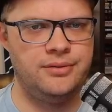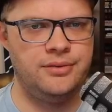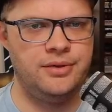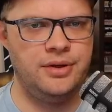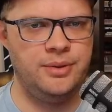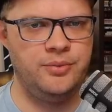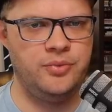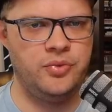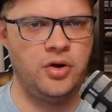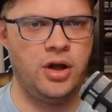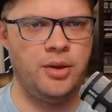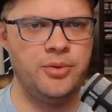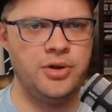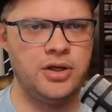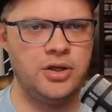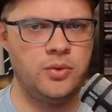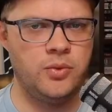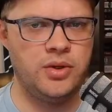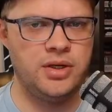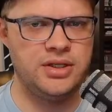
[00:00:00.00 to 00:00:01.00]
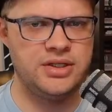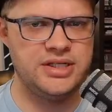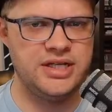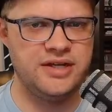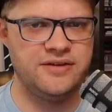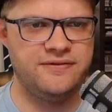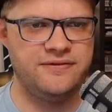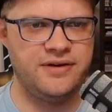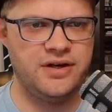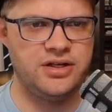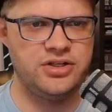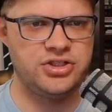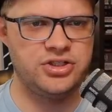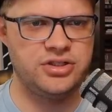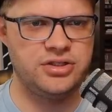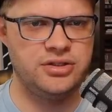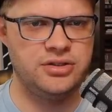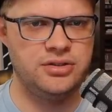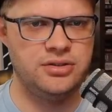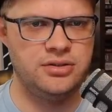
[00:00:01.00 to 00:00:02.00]
I'm probably going to want to take
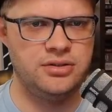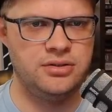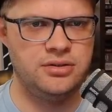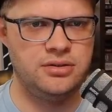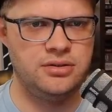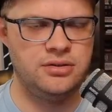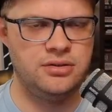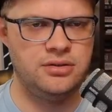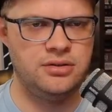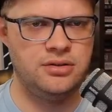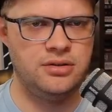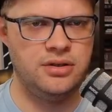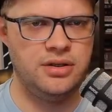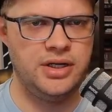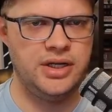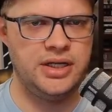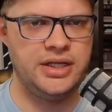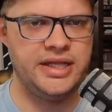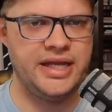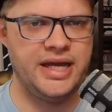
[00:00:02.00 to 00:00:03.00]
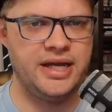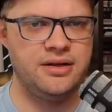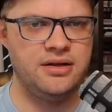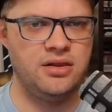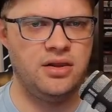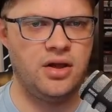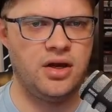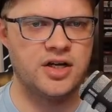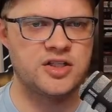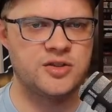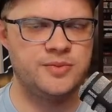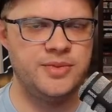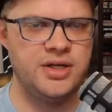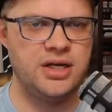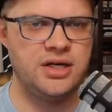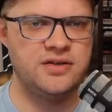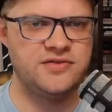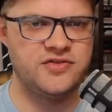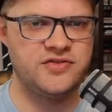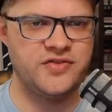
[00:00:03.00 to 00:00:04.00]
Fudge, and that locks me
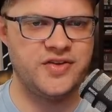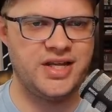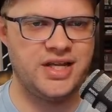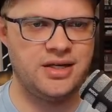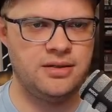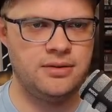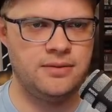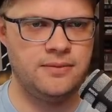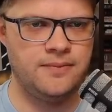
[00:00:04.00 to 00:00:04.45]
out of Sven.